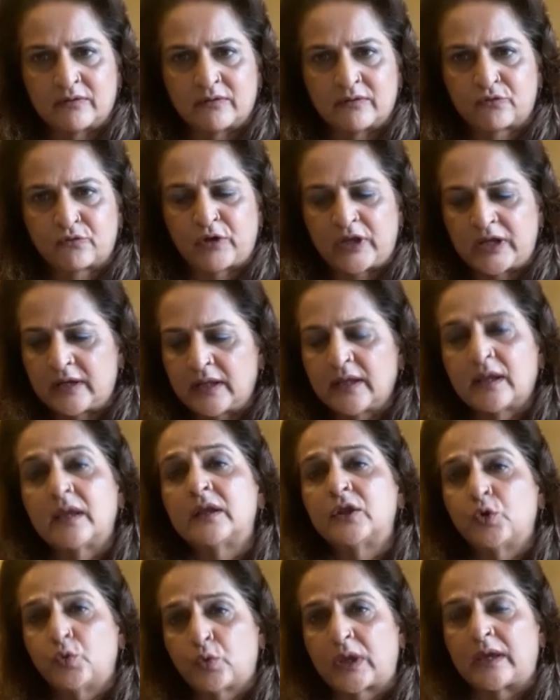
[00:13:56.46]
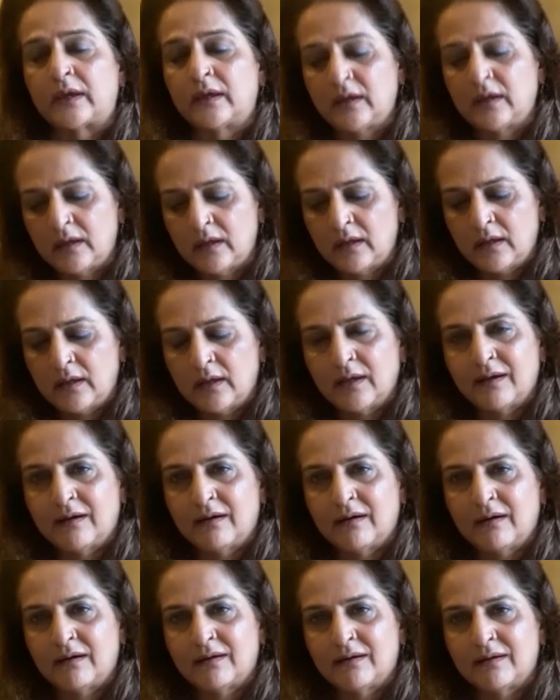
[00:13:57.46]
training in UK,
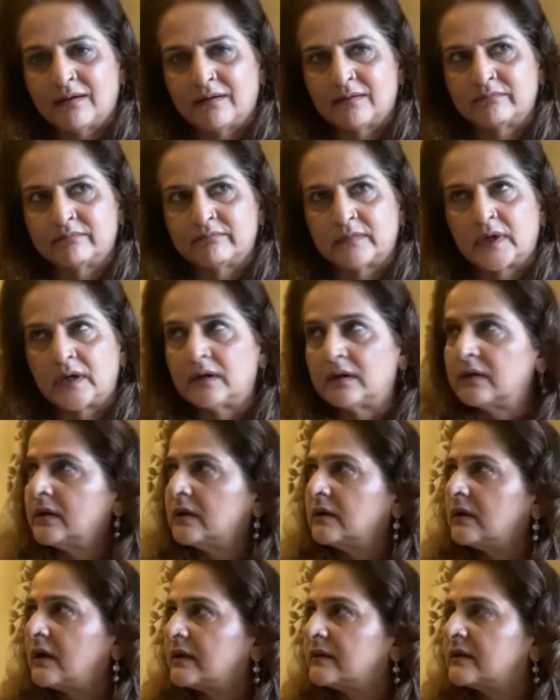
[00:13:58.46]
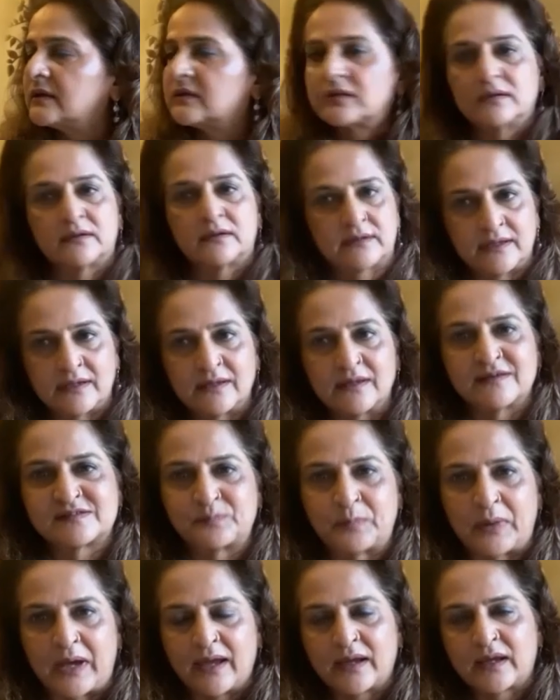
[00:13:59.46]
I think 13 years
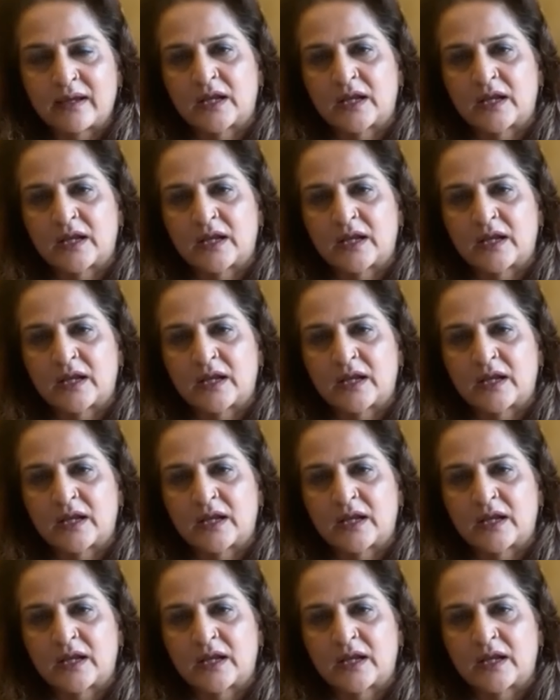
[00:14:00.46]
back.